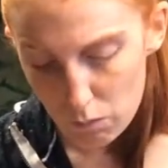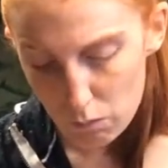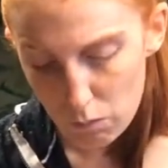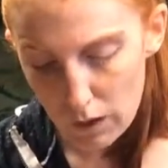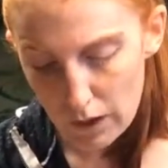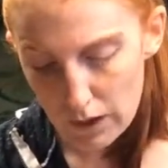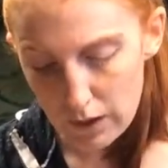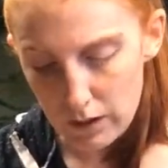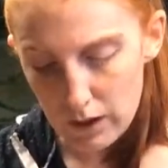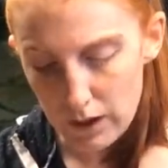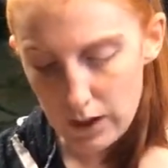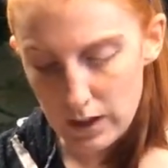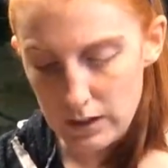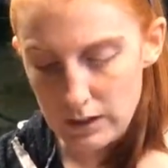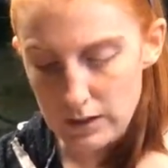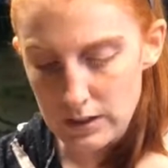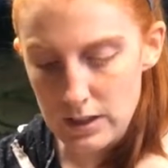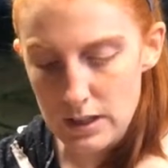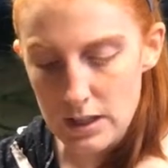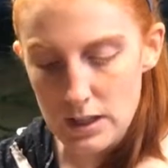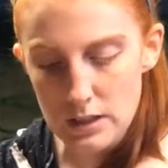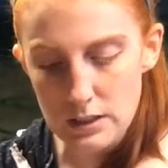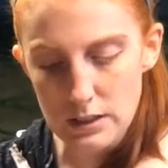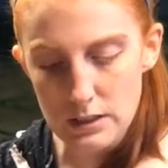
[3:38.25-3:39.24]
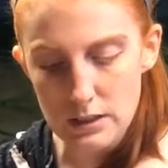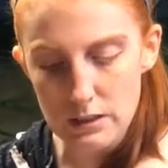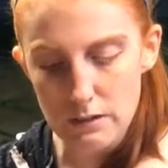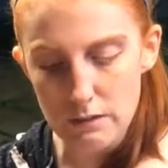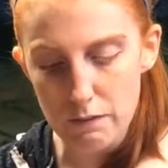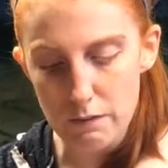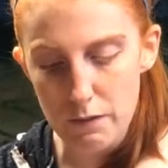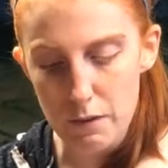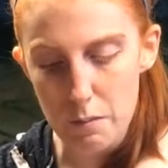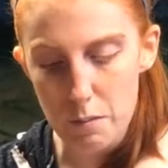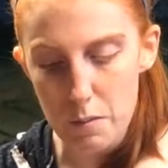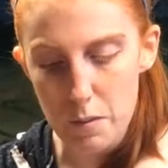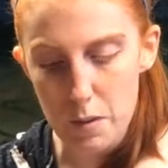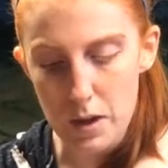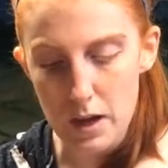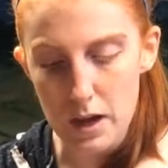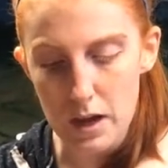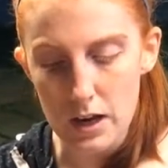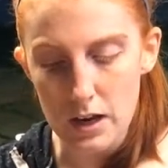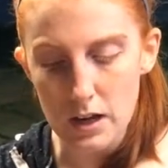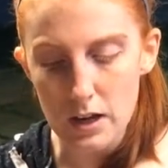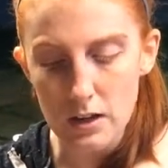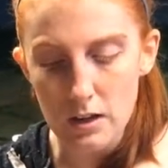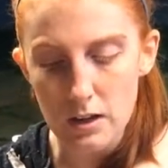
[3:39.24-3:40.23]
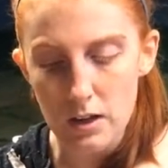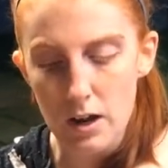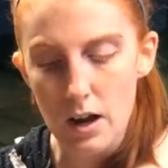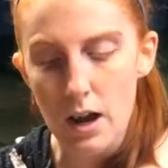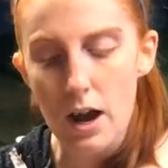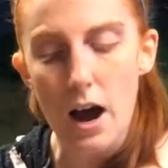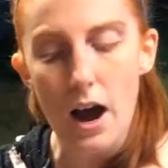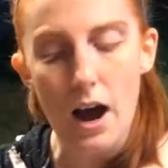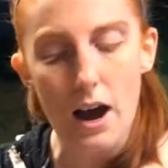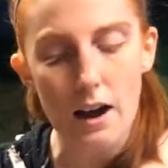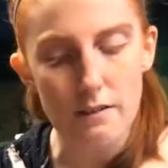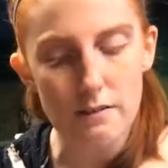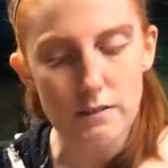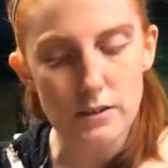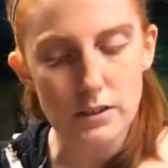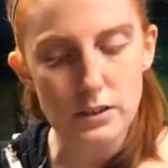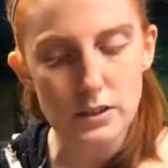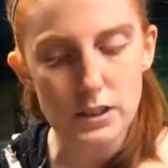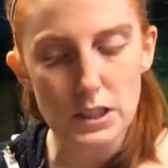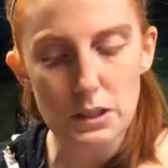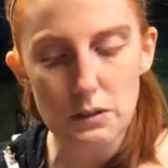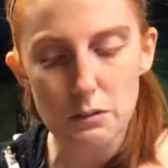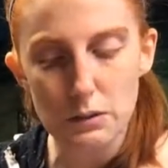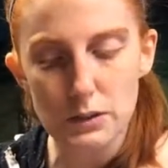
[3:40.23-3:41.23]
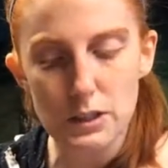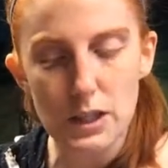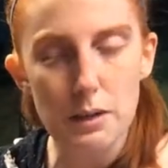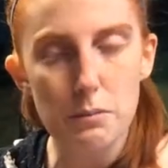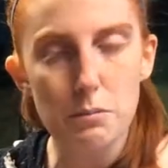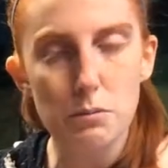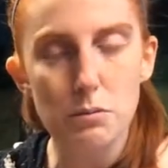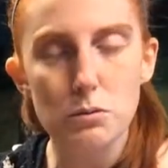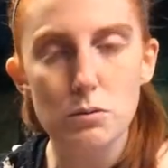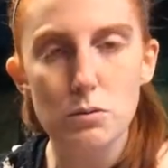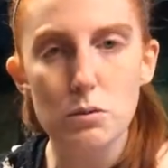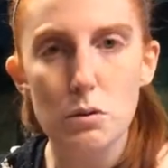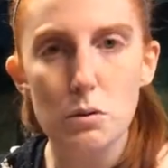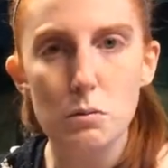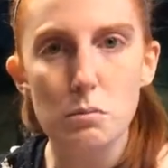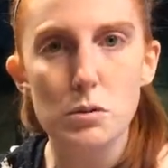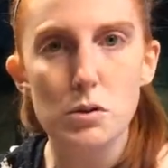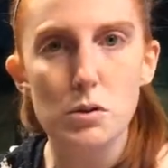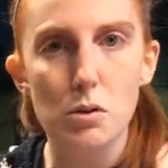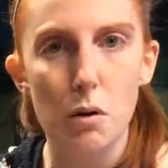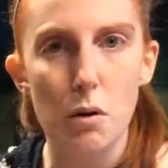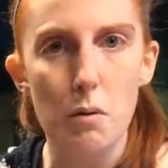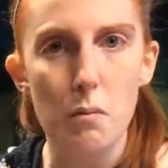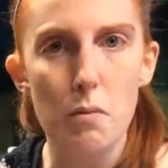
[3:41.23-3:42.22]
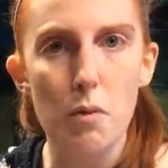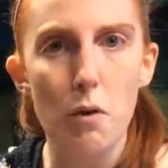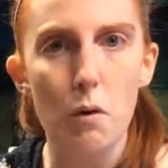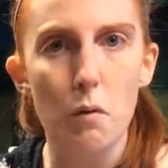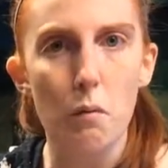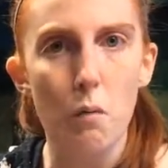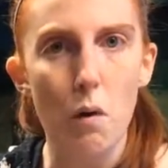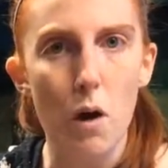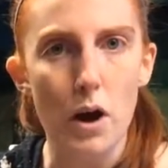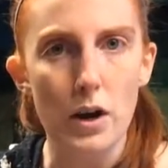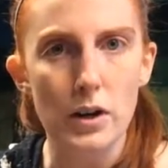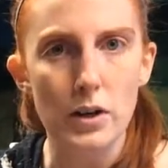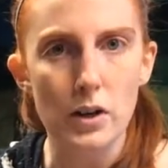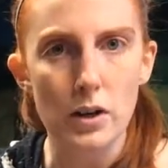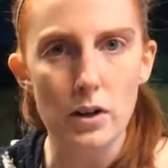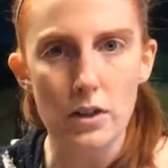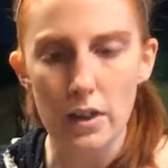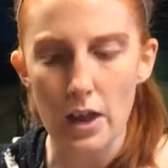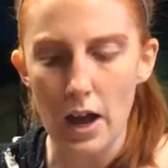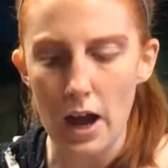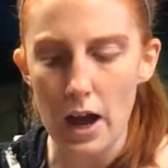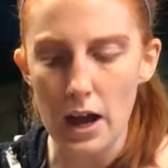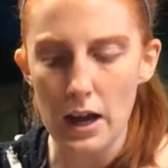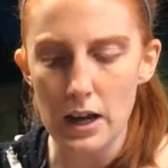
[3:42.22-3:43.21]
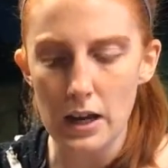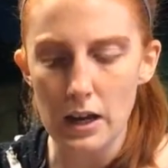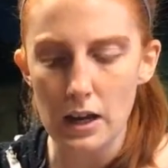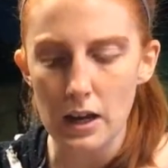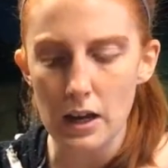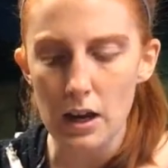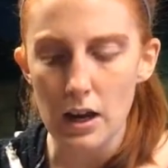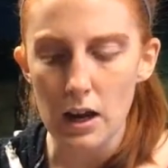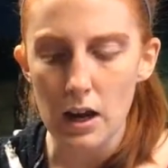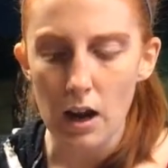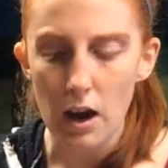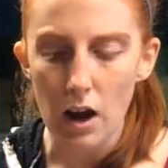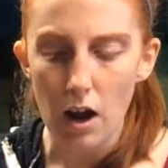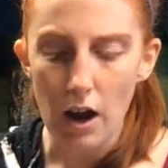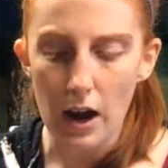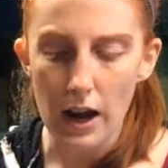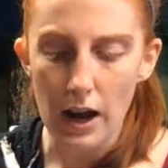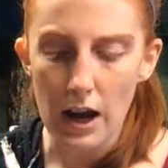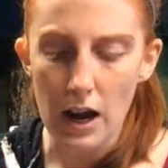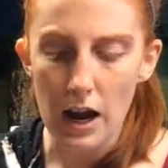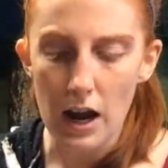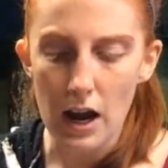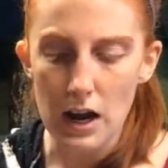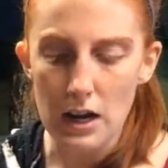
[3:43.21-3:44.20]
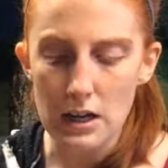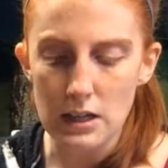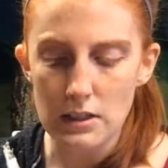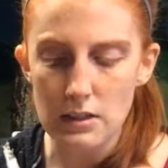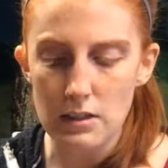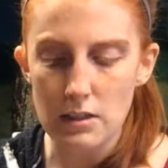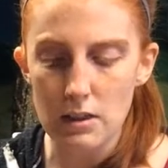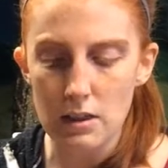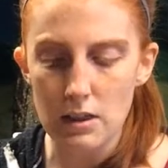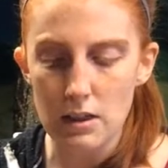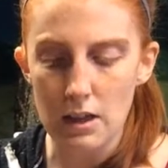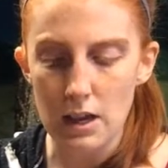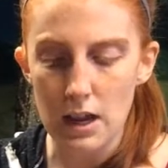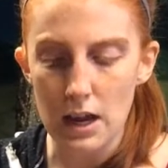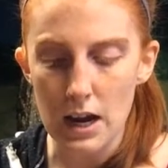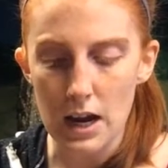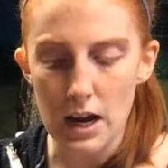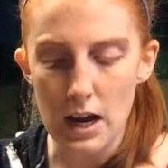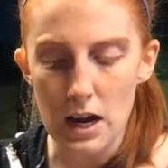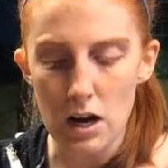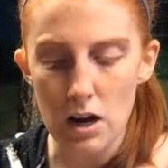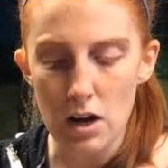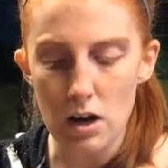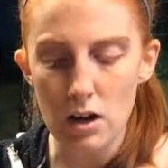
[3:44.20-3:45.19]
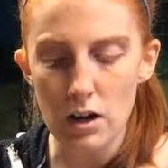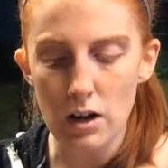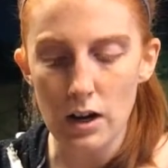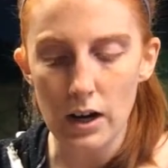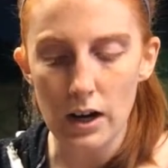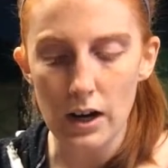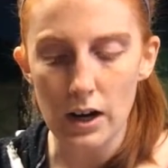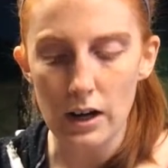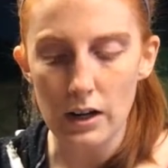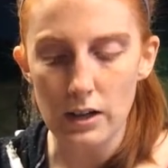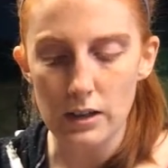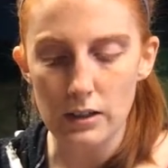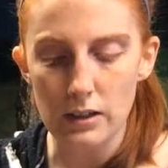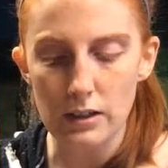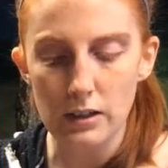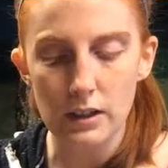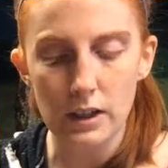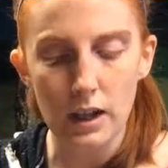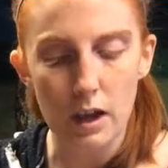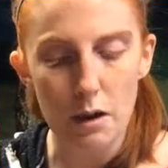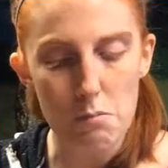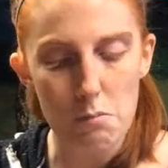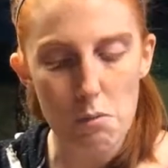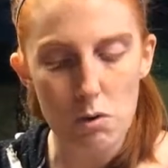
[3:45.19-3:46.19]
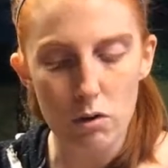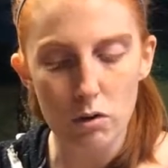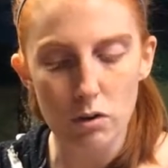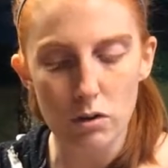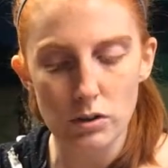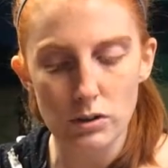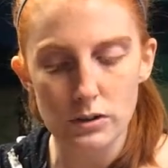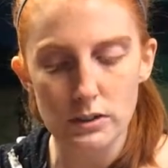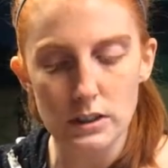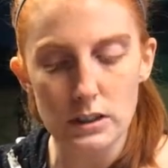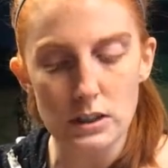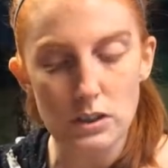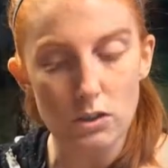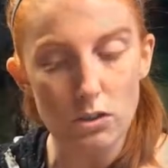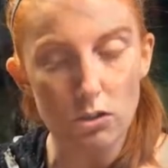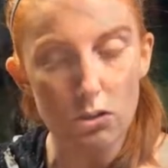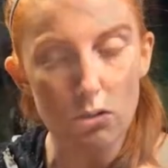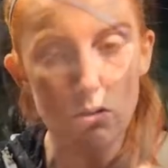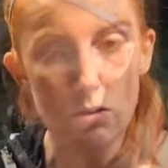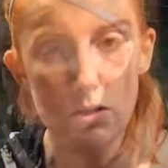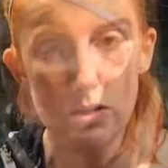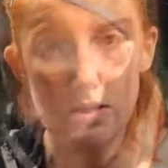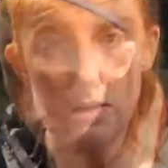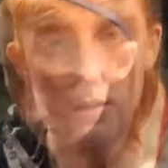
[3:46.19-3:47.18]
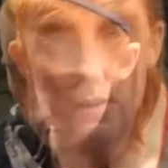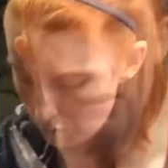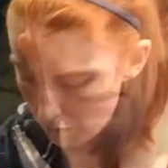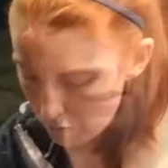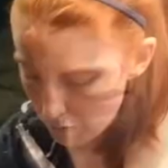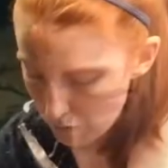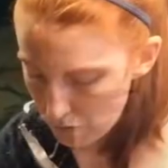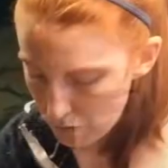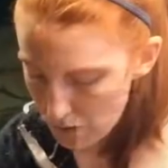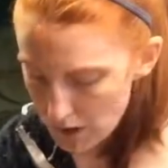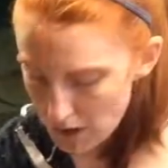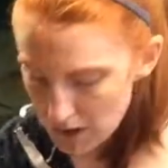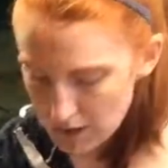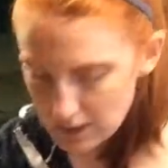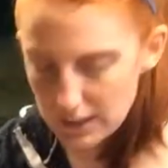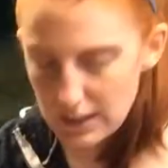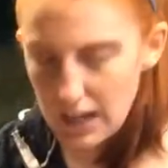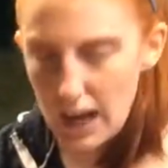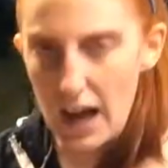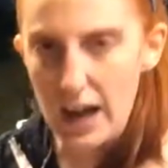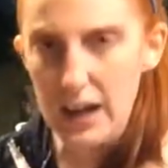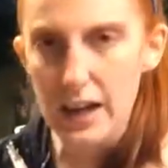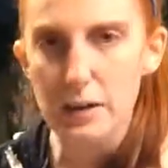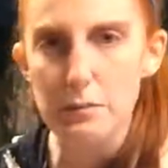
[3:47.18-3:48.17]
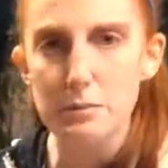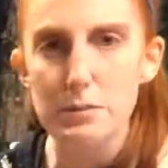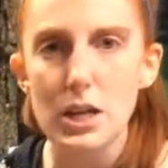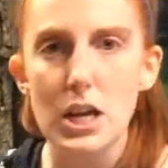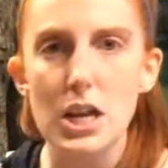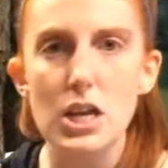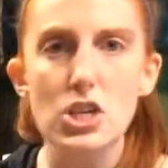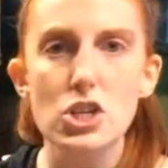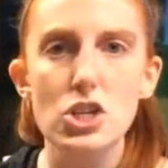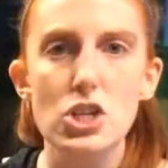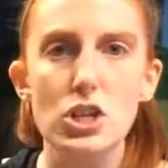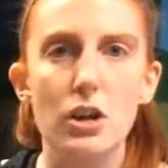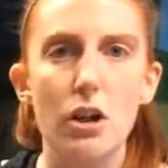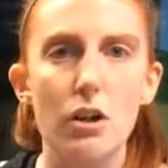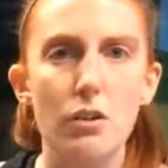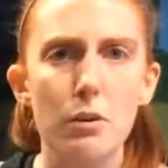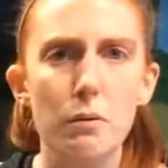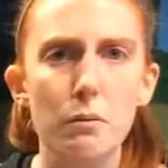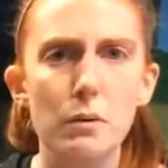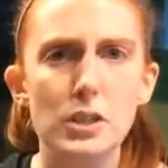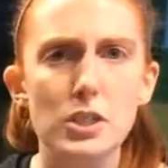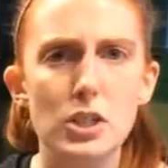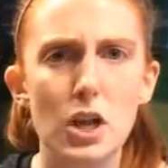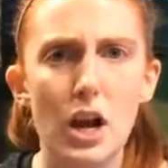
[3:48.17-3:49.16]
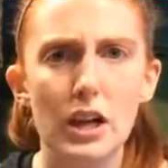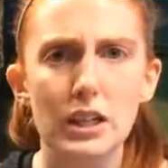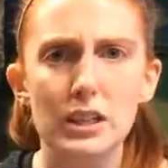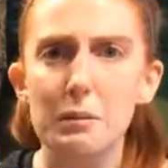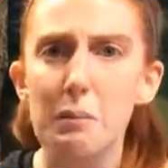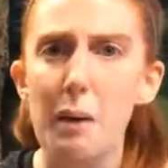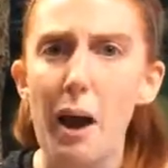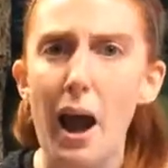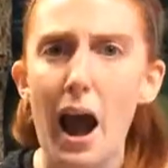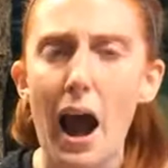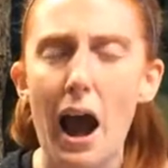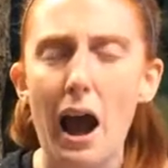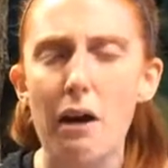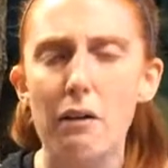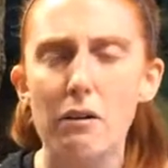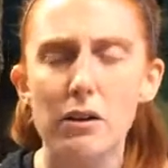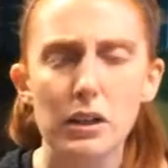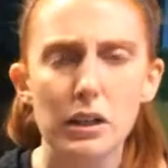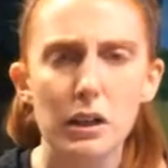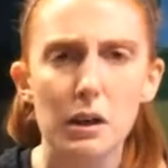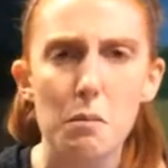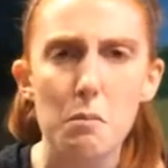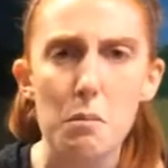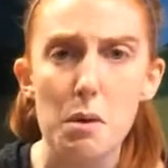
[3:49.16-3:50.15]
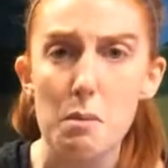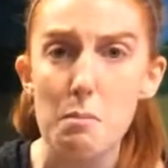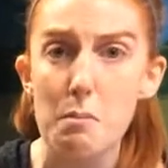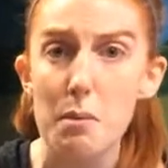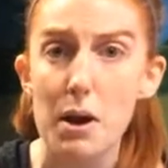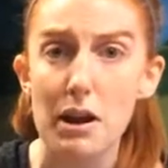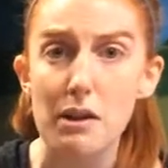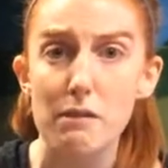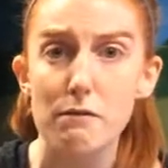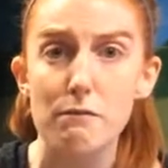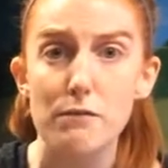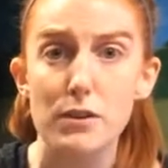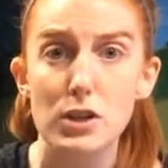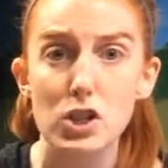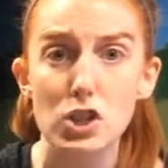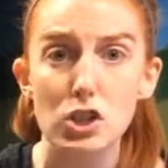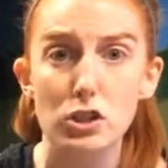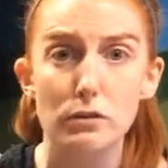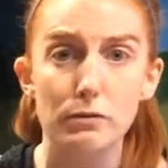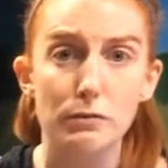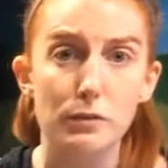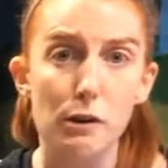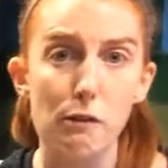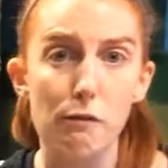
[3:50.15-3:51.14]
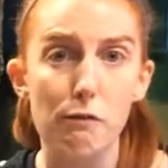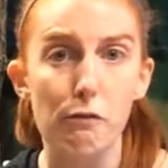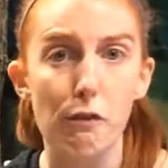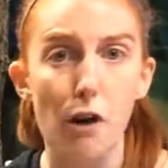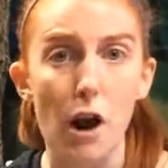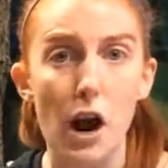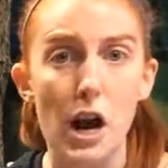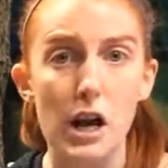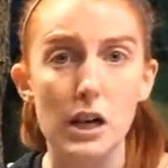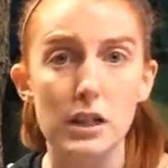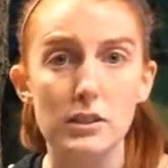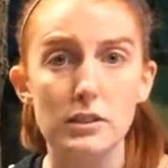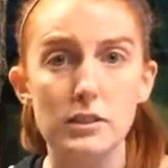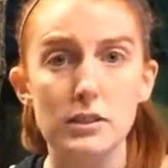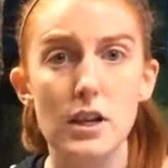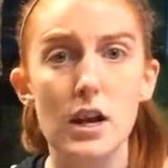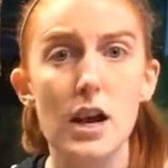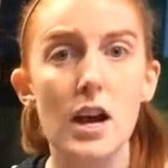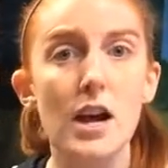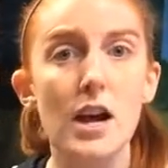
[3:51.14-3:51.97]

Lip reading: whereas this amphibian obviously was able to absorb the water and the air and chemicals into his system. This adaptation, although we talked about how it can be beneficial for frogs